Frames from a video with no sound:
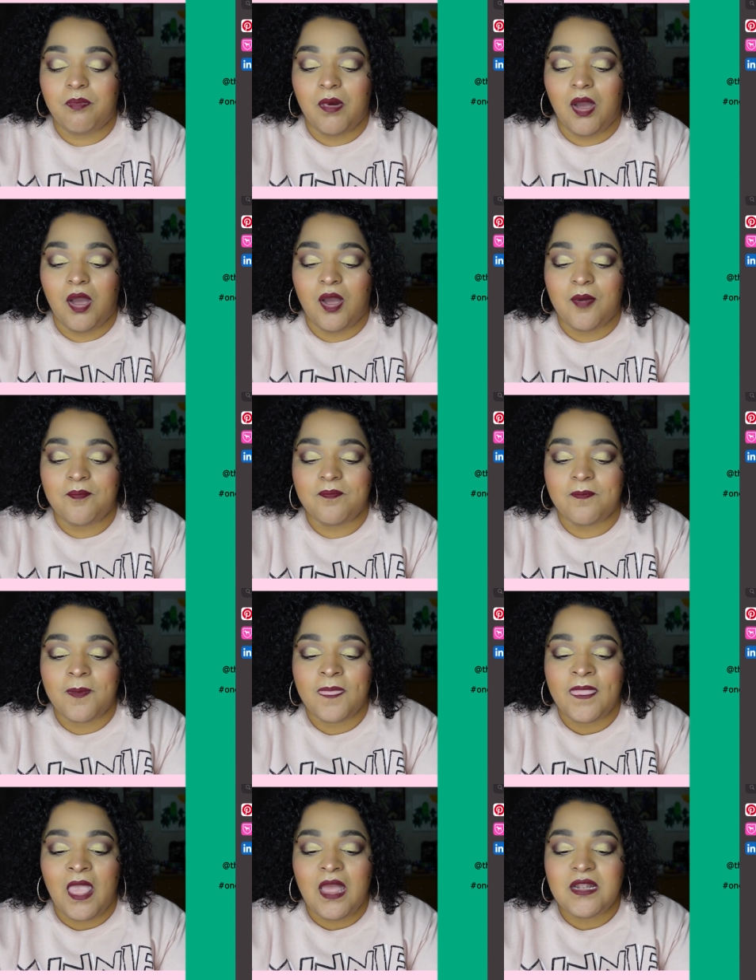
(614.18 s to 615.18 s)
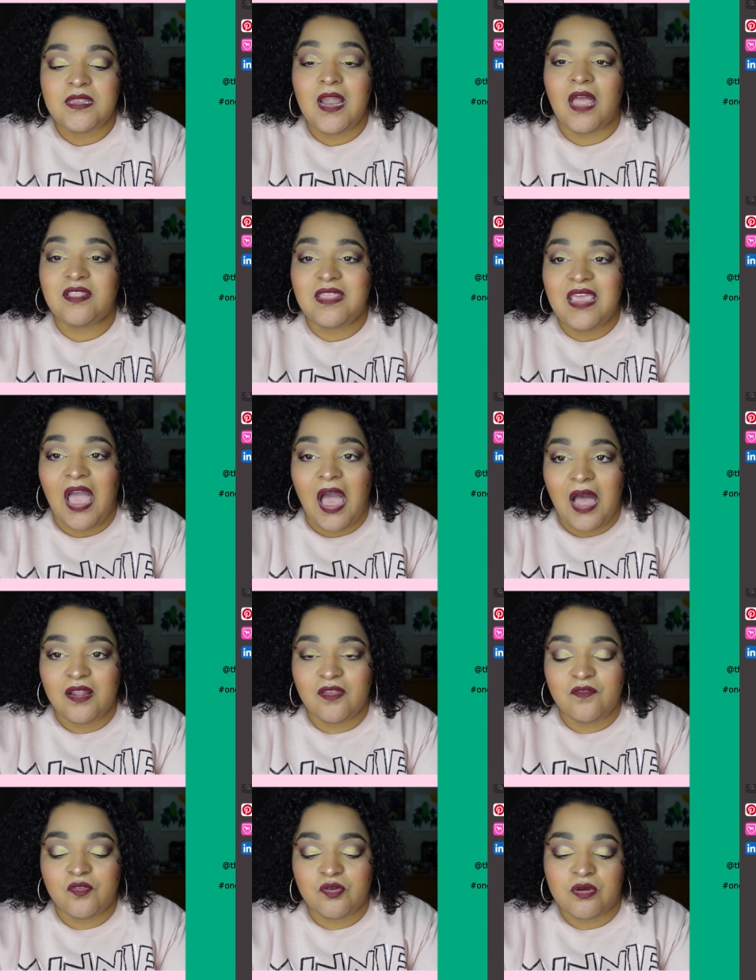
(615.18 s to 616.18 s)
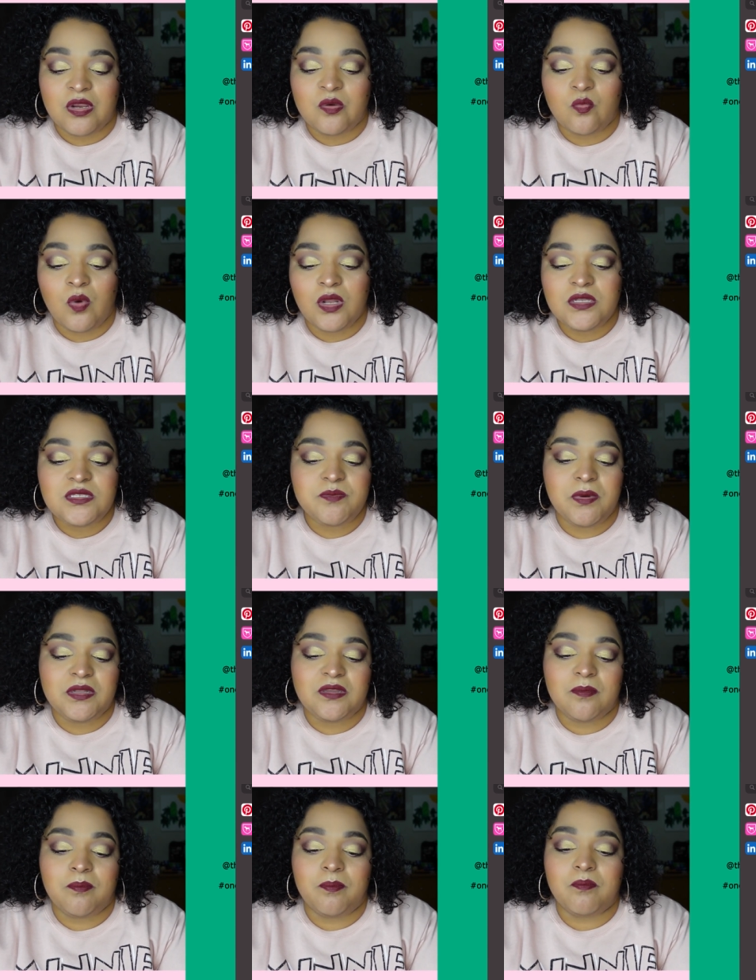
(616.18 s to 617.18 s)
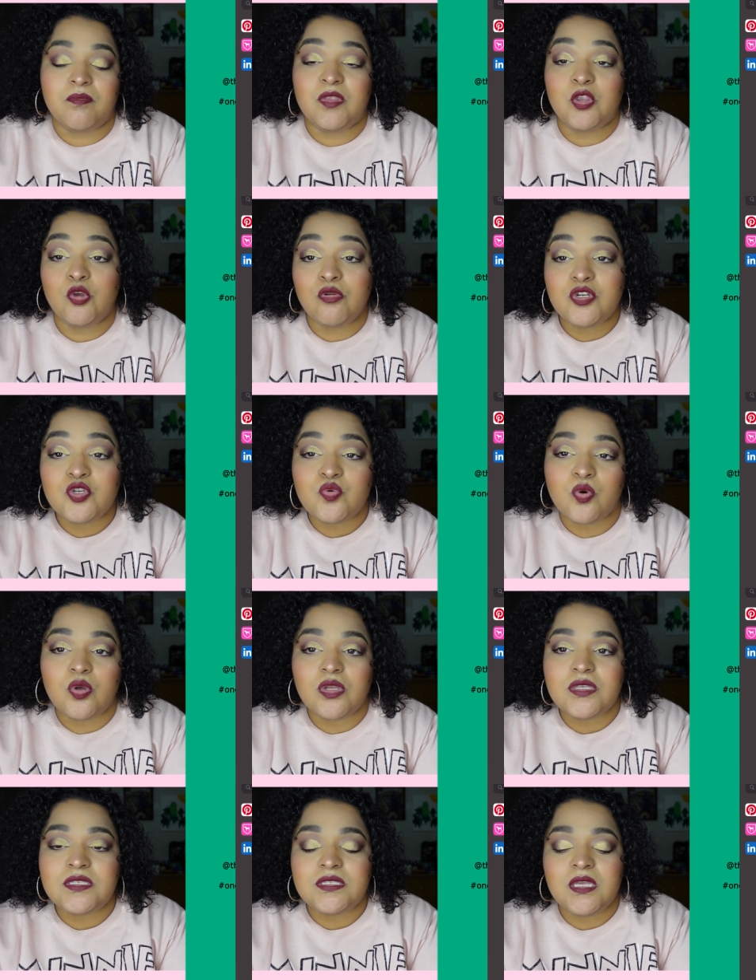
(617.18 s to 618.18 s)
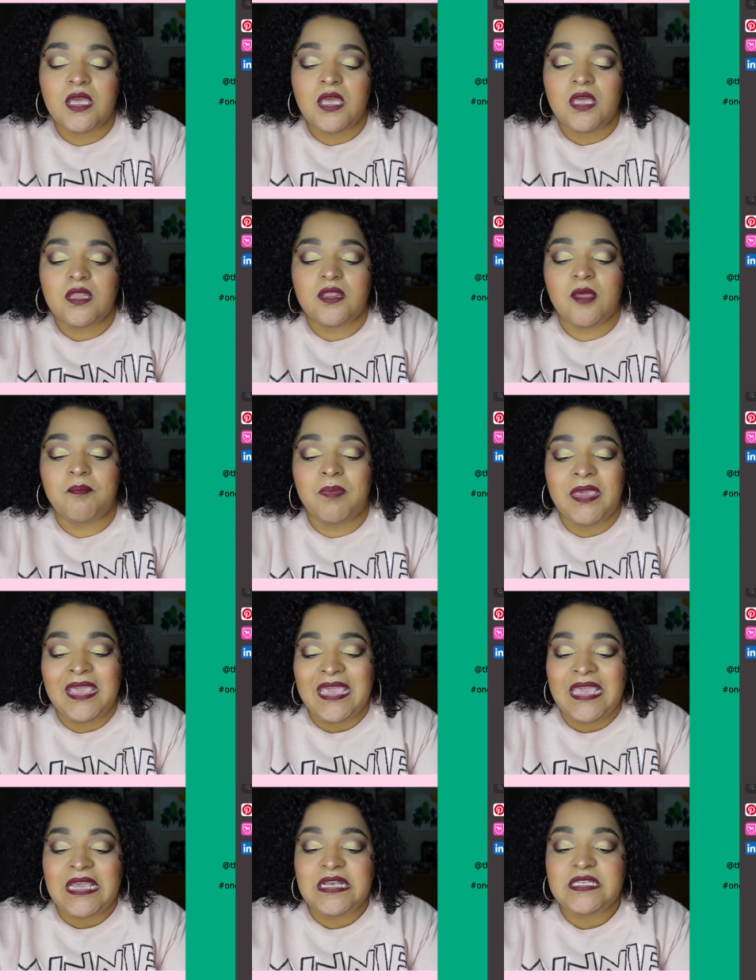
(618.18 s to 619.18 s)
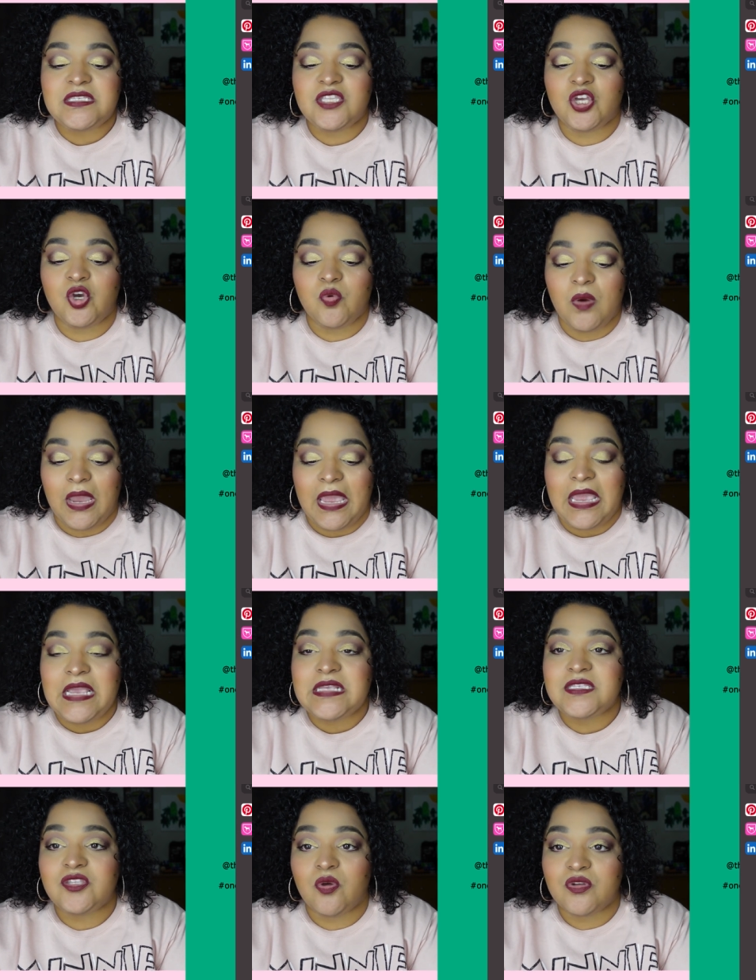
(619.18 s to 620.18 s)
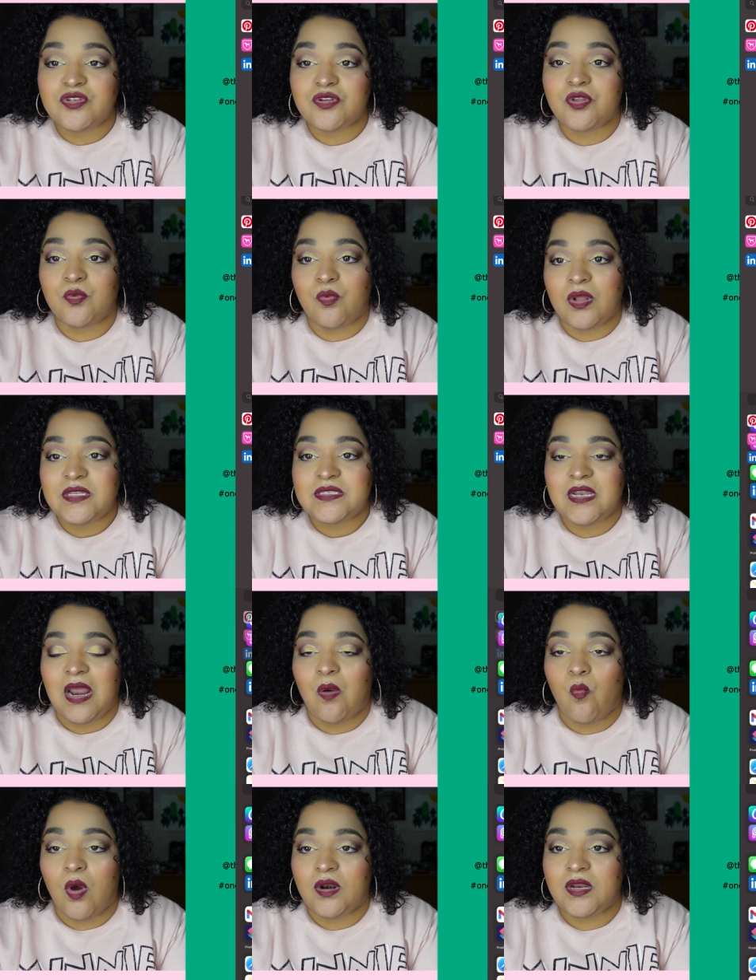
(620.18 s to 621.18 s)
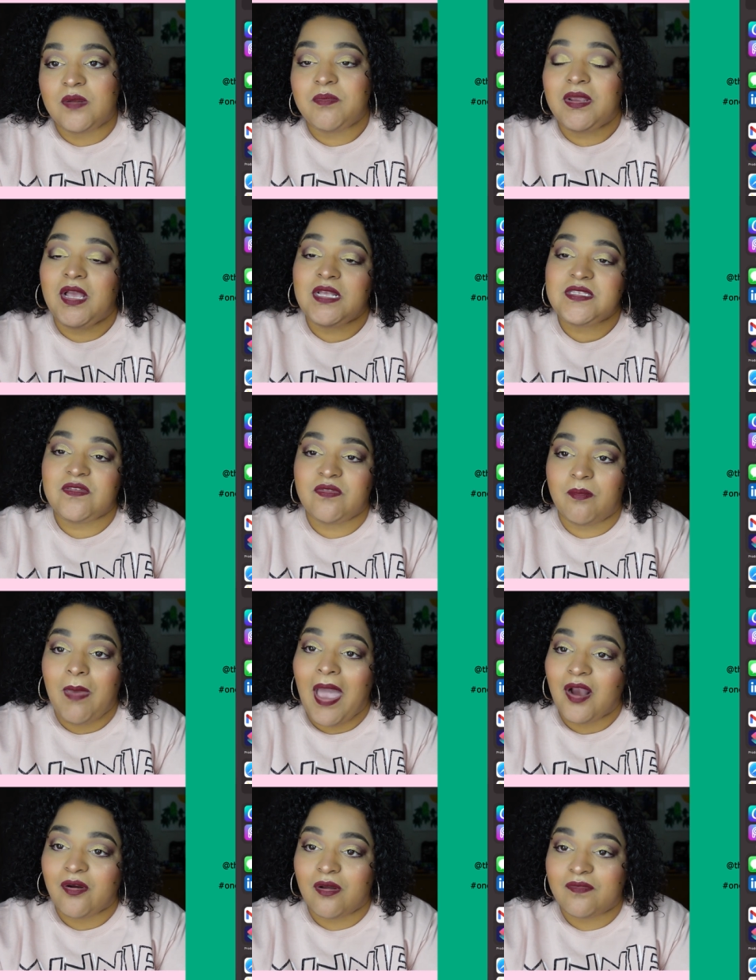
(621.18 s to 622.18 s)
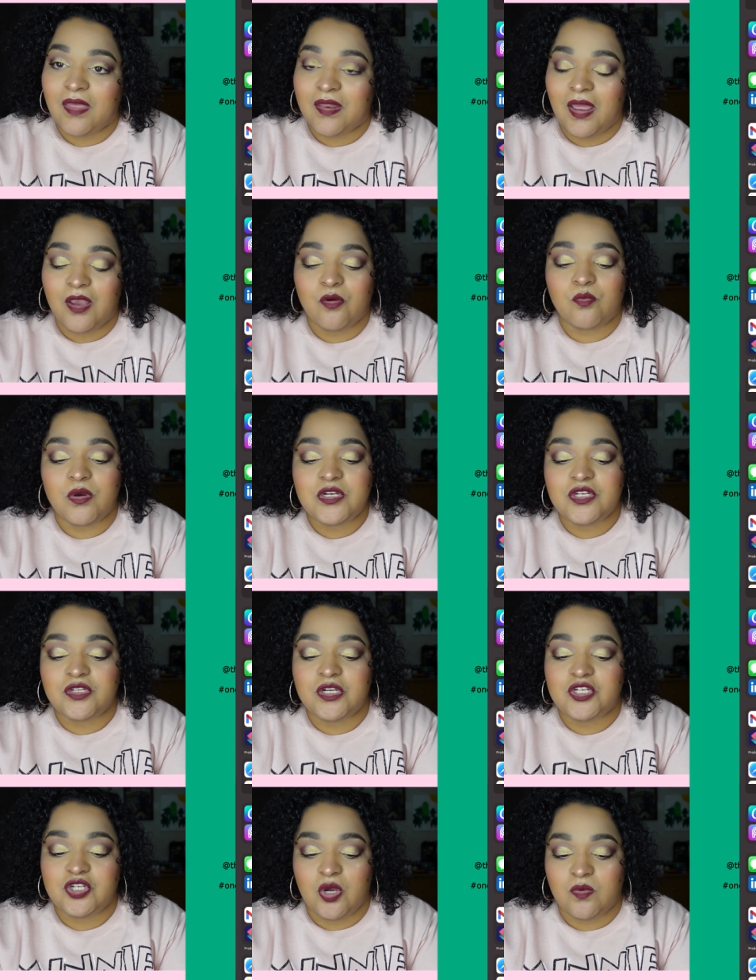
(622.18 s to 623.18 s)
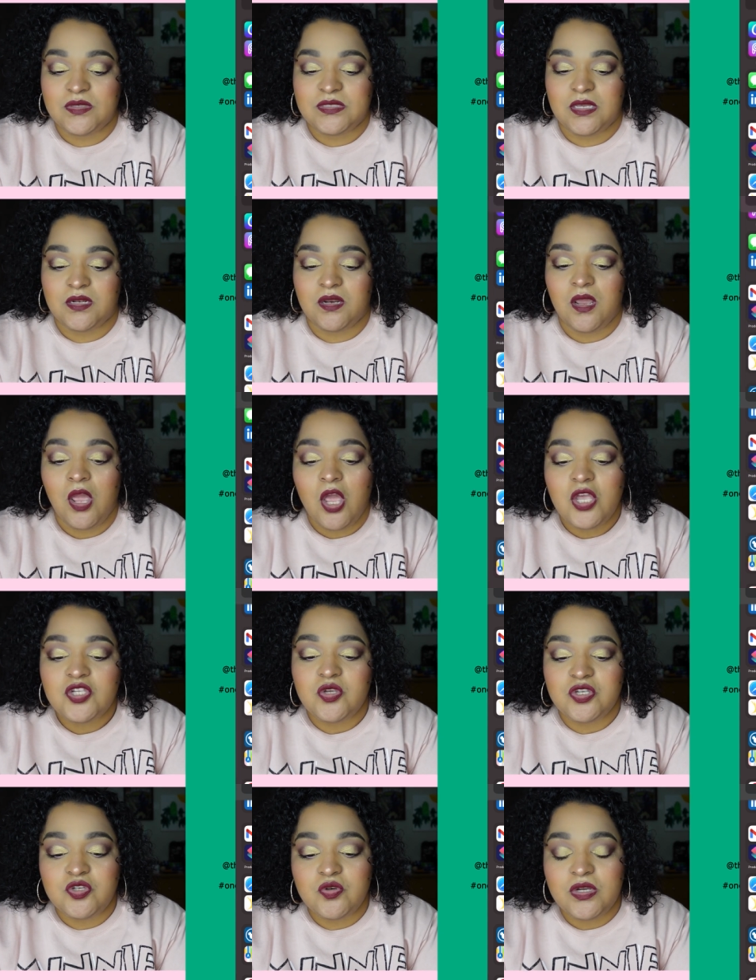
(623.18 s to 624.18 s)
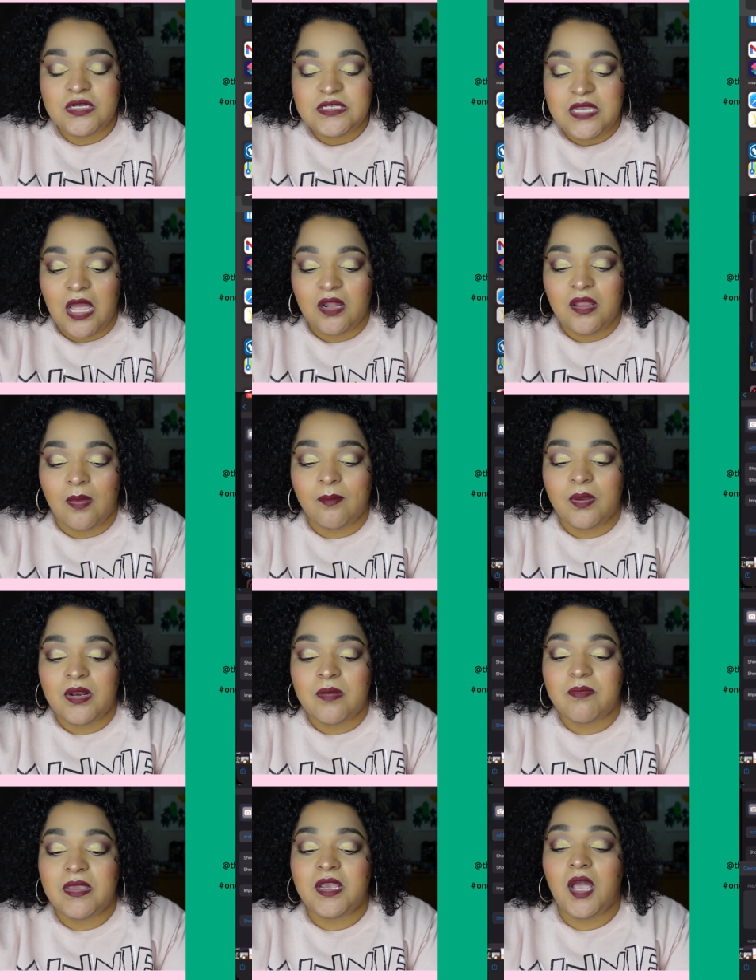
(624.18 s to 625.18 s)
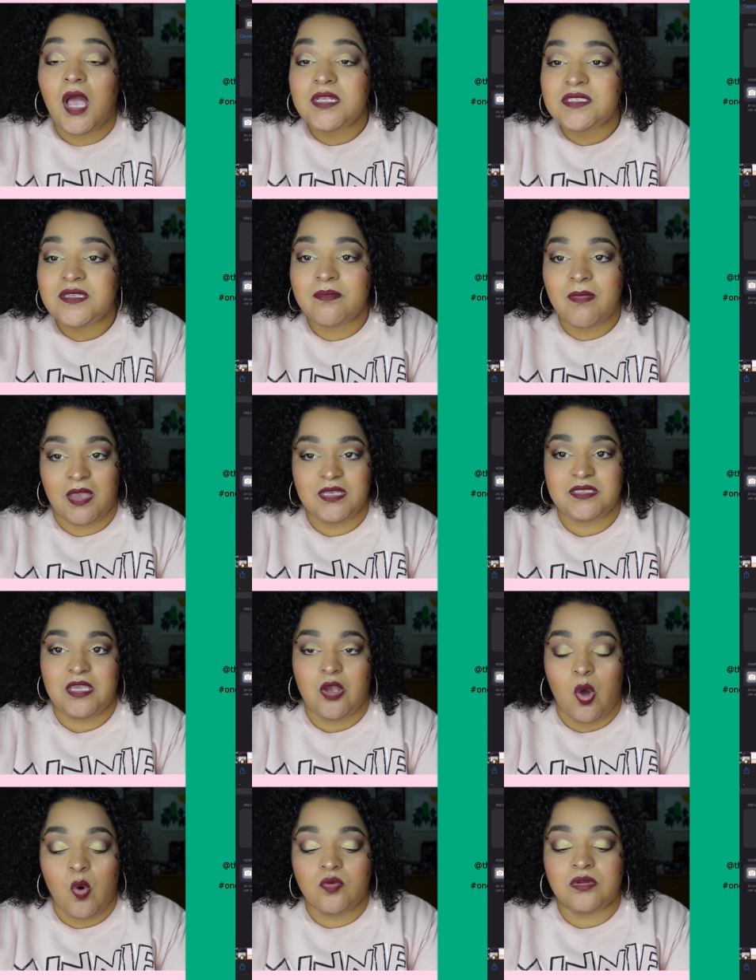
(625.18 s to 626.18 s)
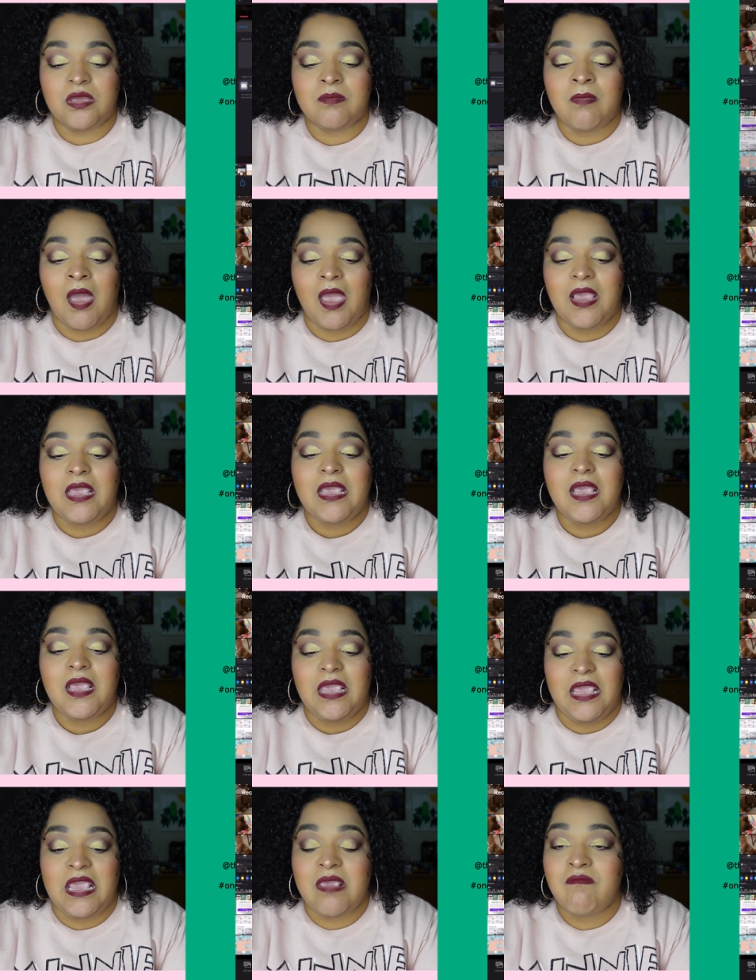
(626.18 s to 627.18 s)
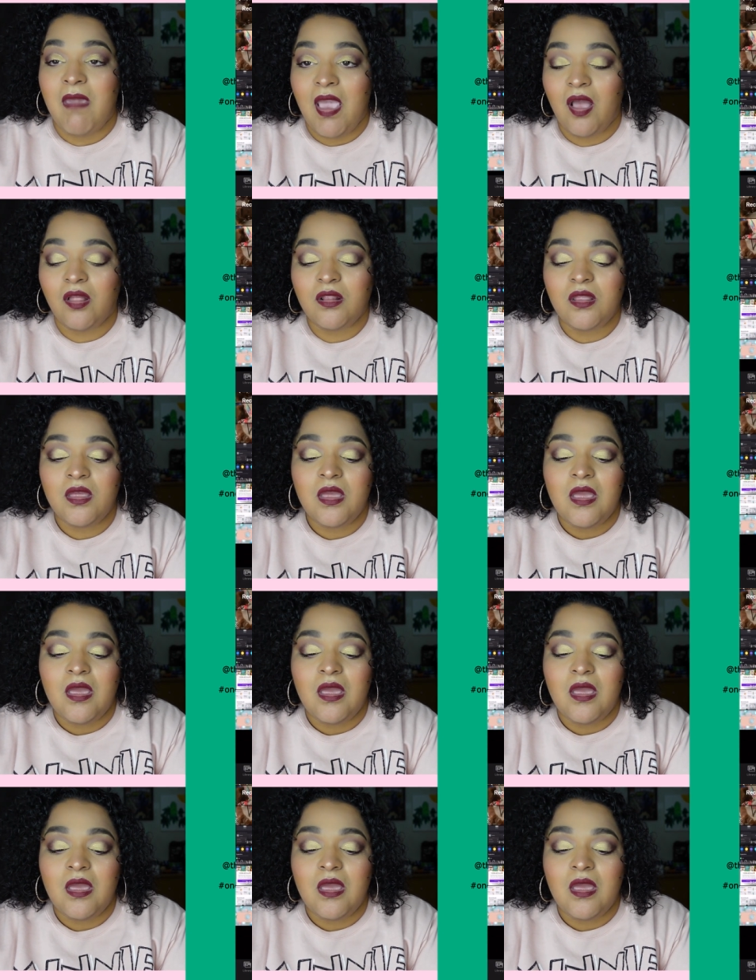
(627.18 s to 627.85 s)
um, not the olive green ones, but the neutrals, the pinks, the grays, those are the ones that I wanted because of the background that I originally chosen. So as you can tell, I'm gonna be customizing only my email,